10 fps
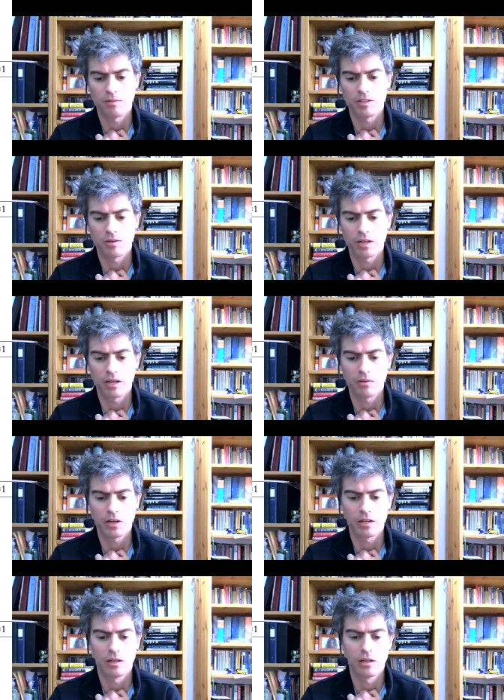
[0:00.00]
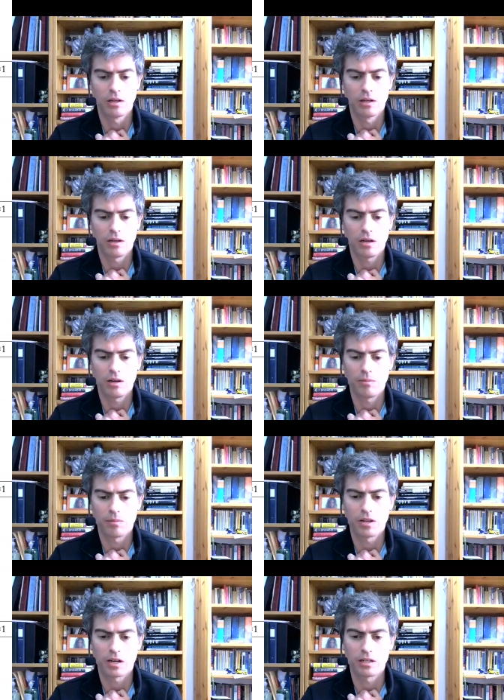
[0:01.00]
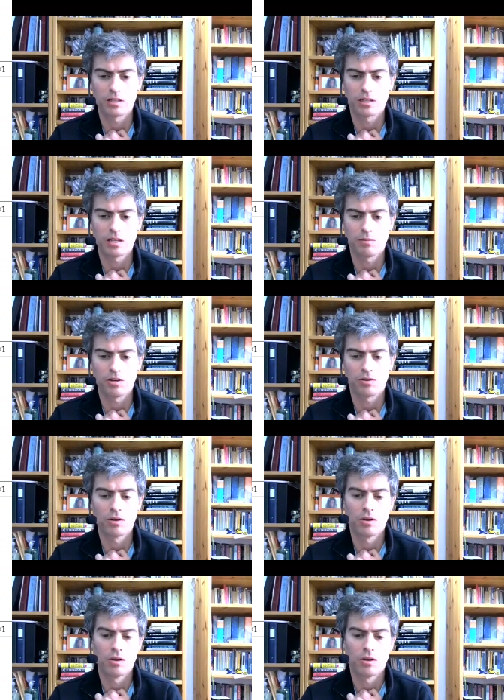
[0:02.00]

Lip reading: be doing it anyway, connecting to the same node.